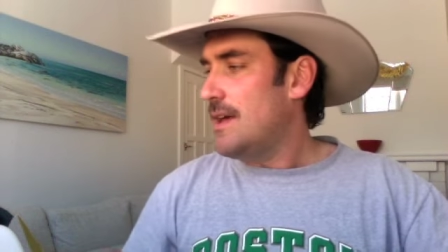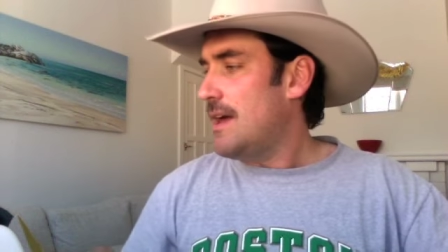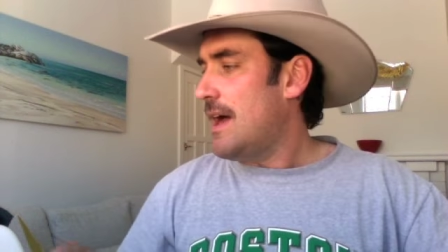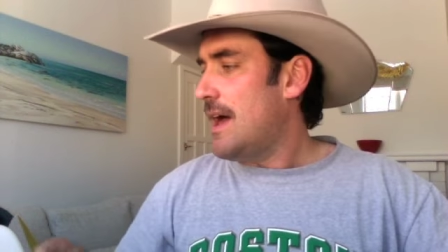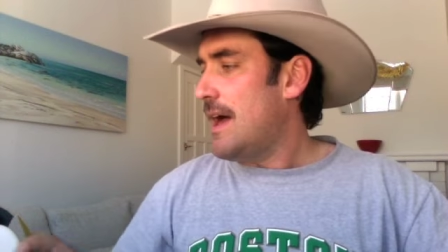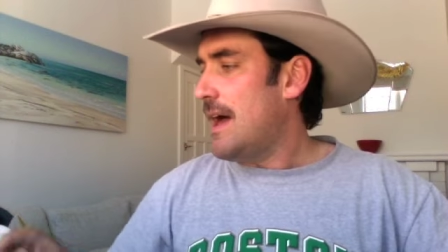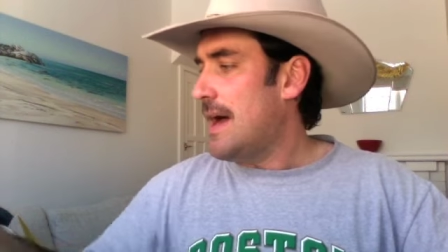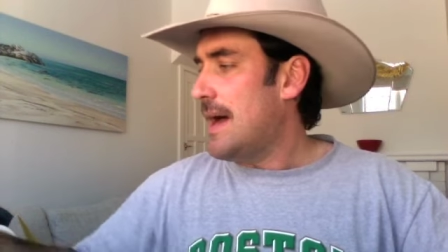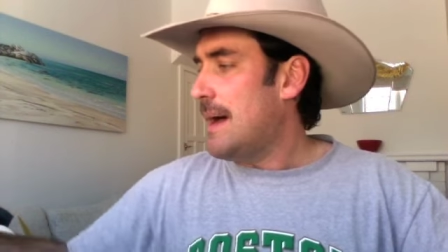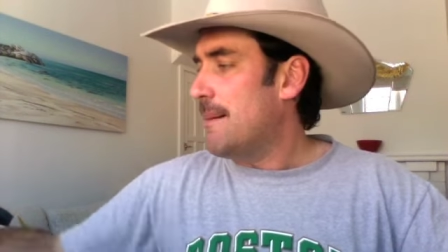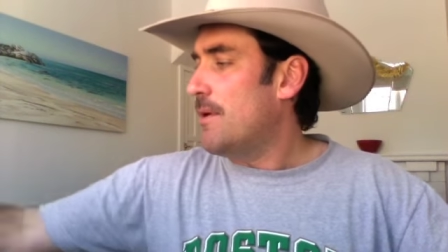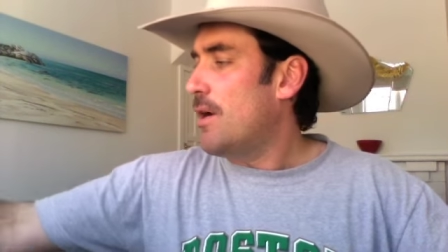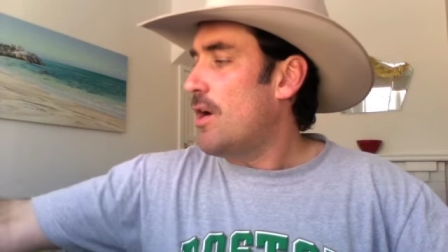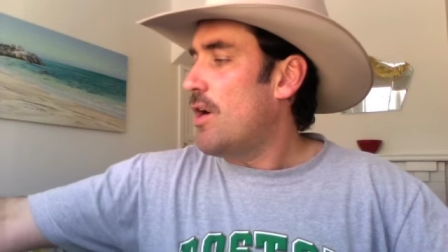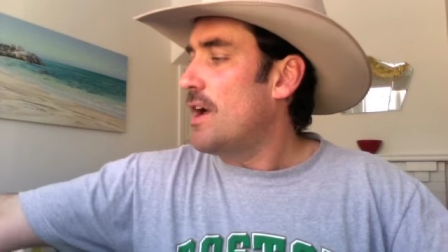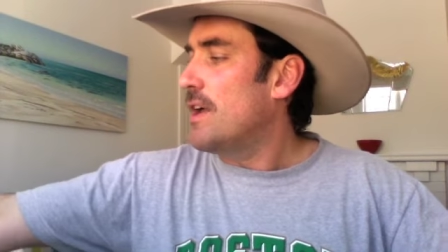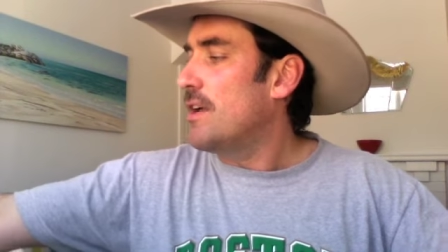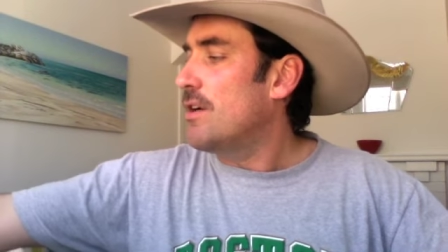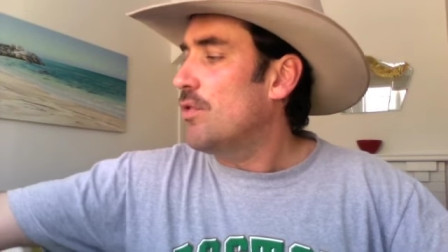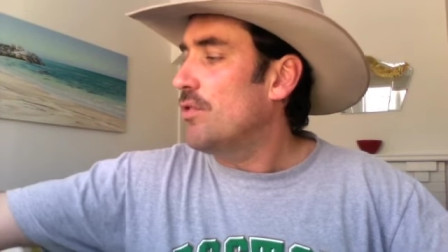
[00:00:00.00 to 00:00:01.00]

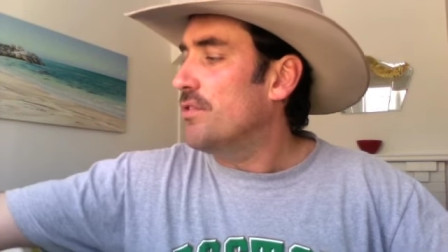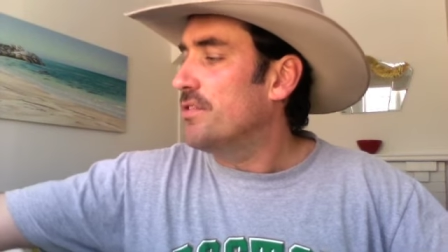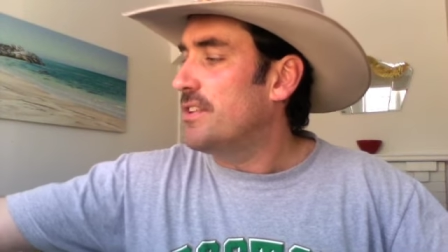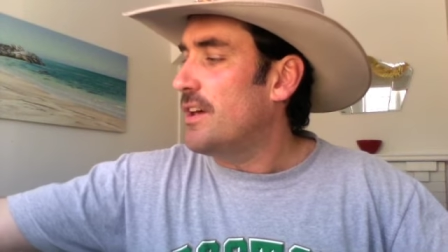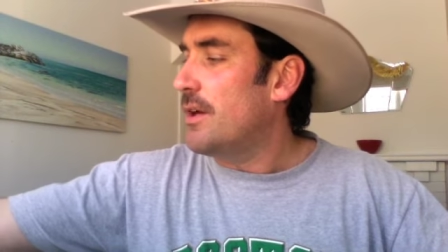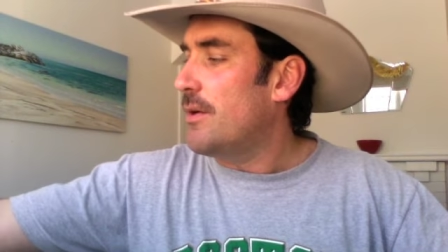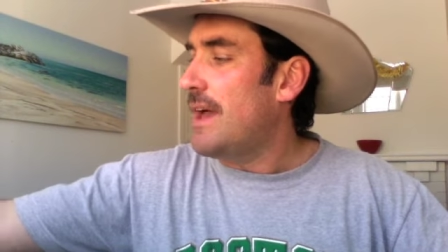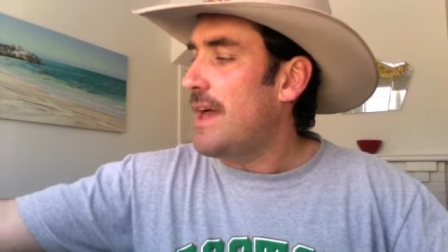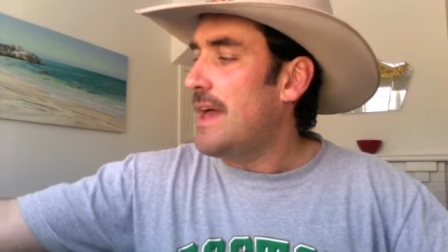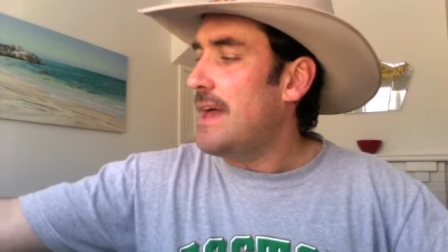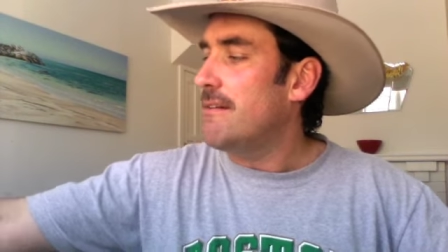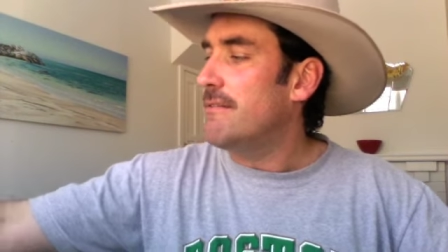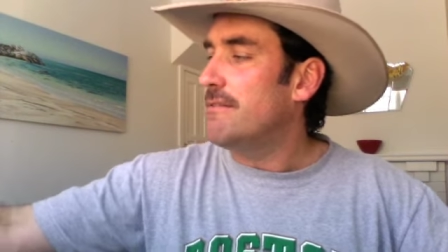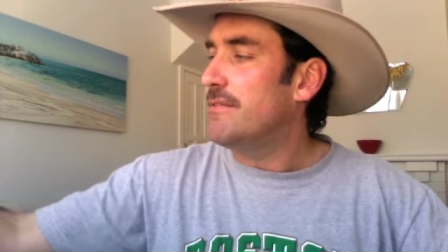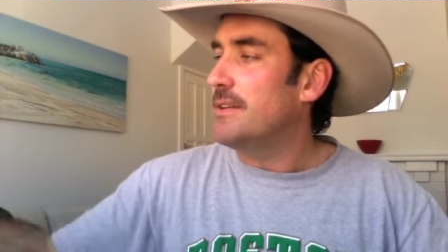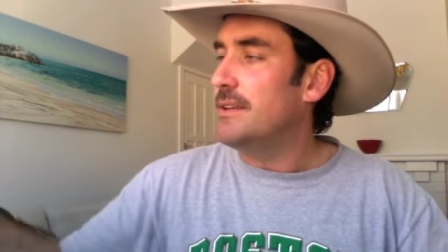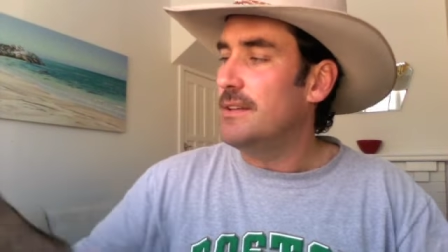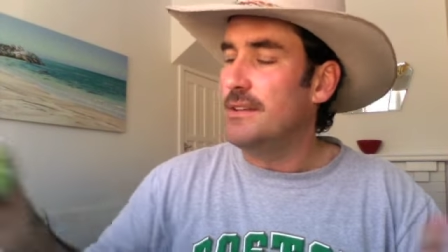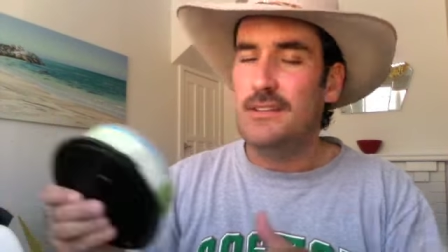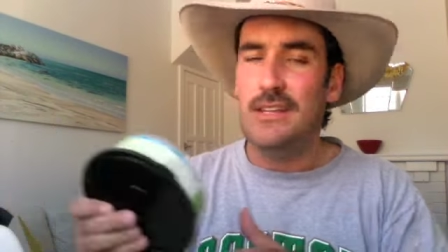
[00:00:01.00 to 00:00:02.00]
I also
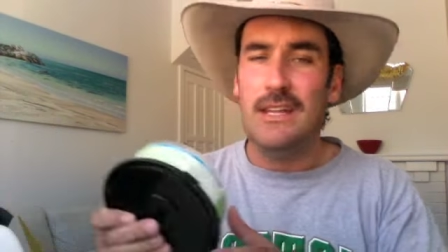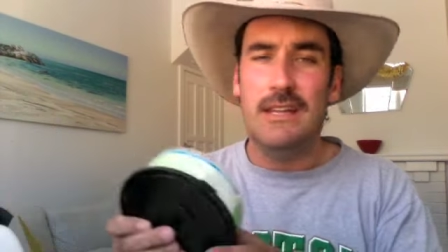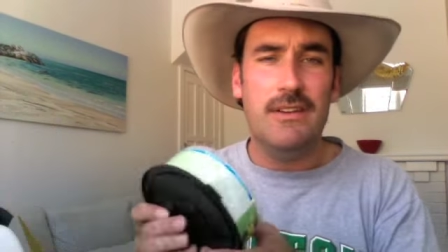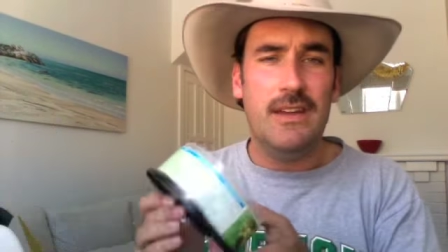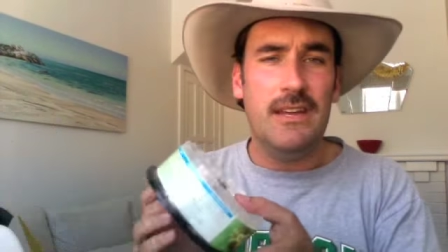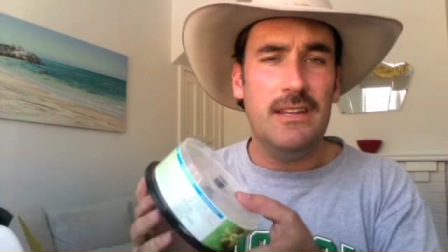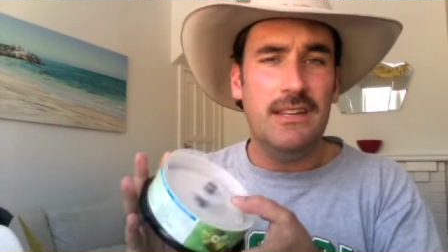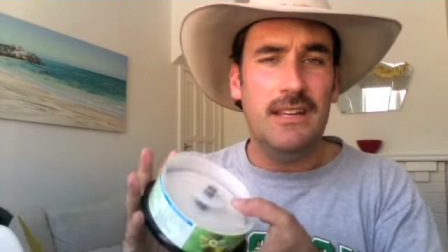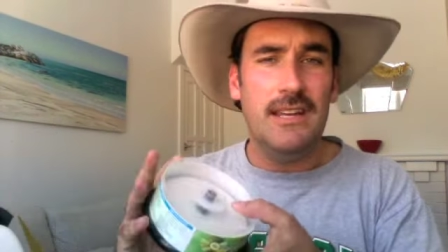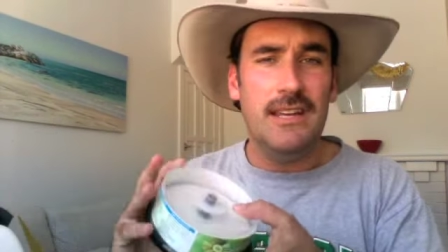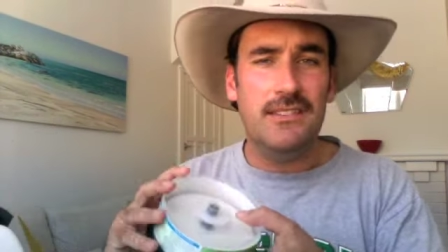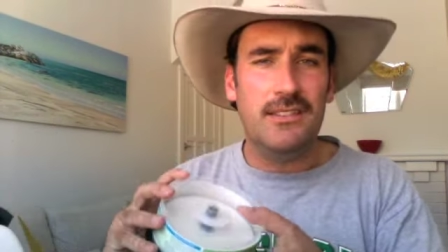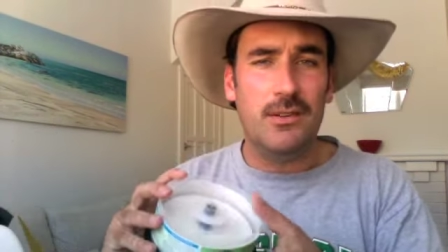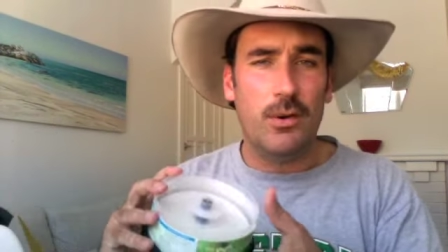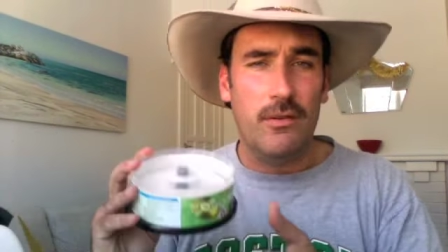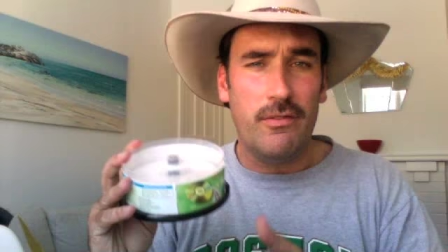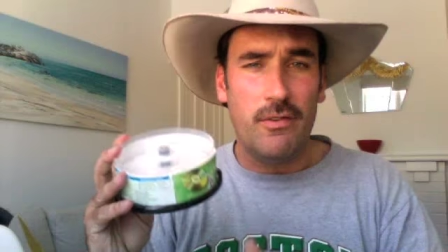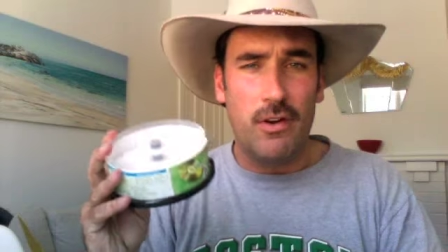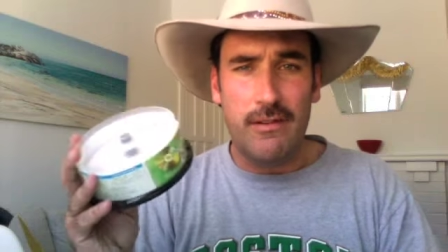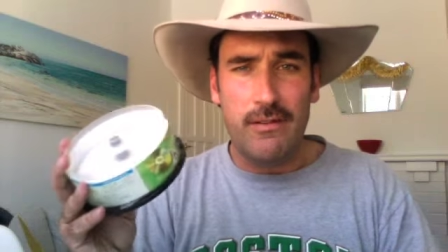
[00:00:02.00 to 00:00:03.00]
have DVD, so
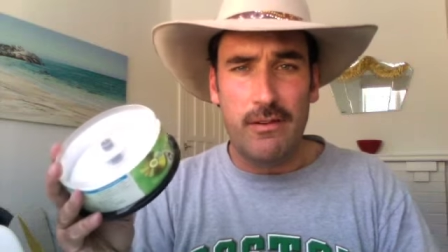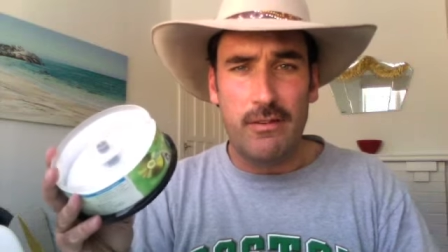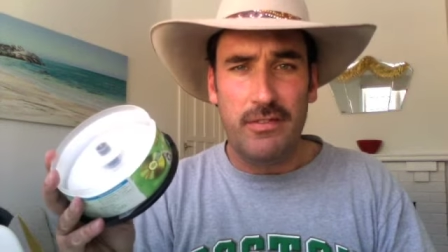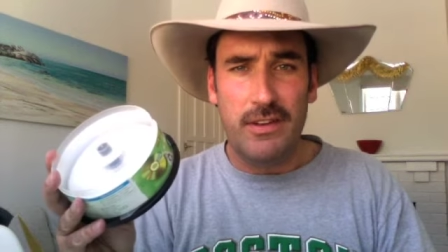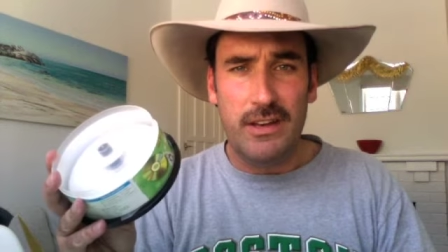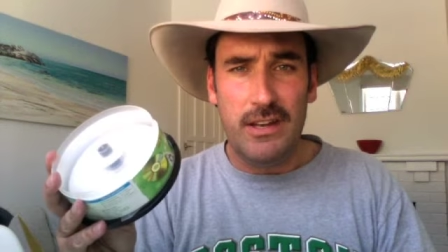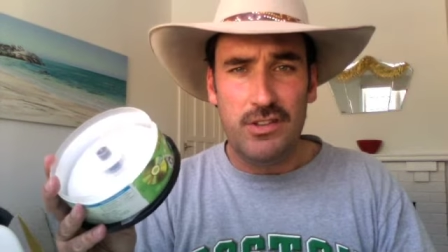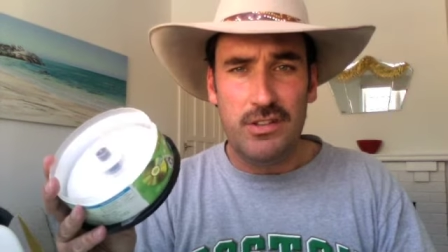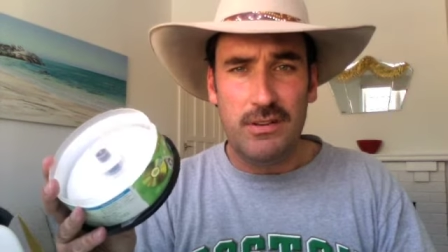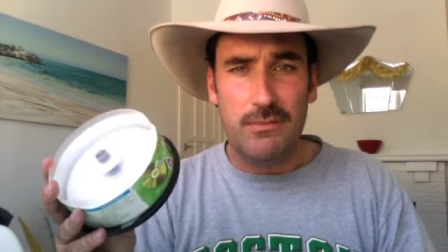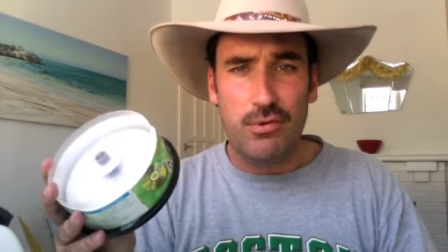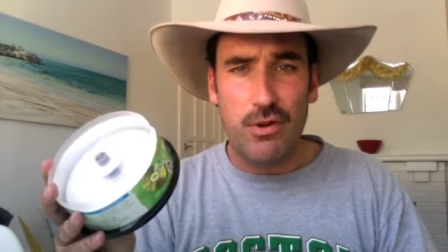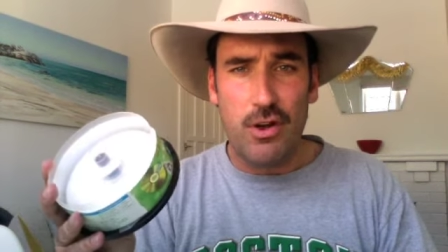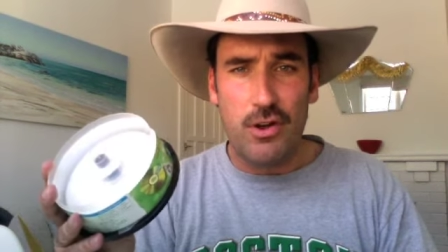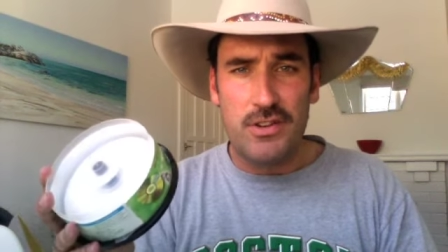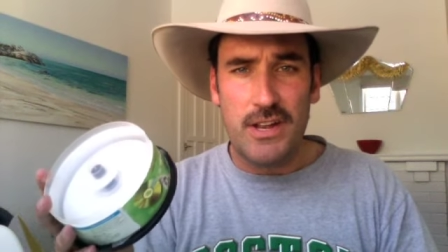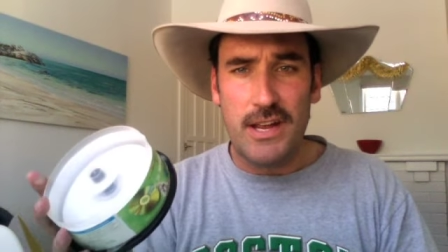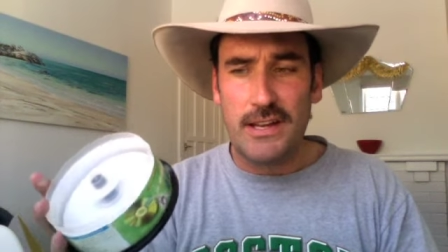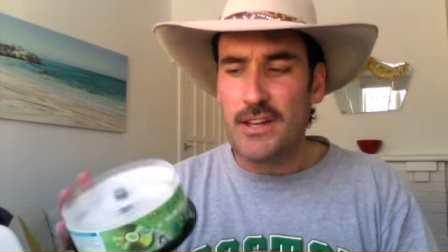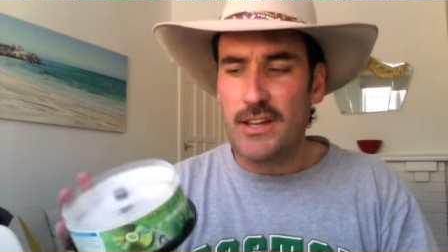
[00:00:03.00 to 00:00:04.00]
if I ever finish a
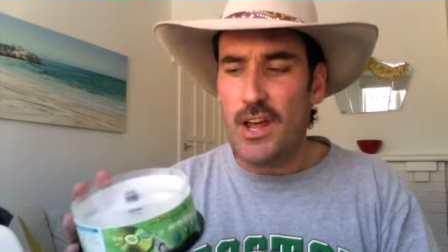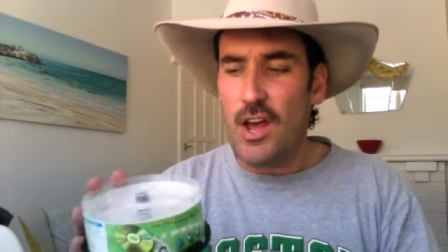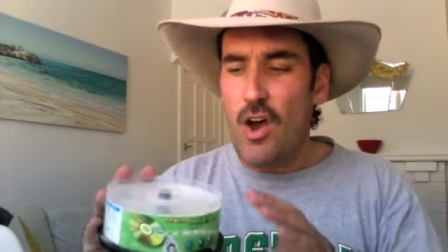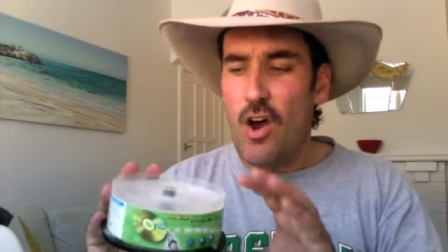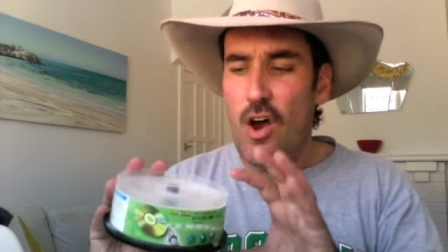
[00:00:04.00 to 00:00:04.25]
project,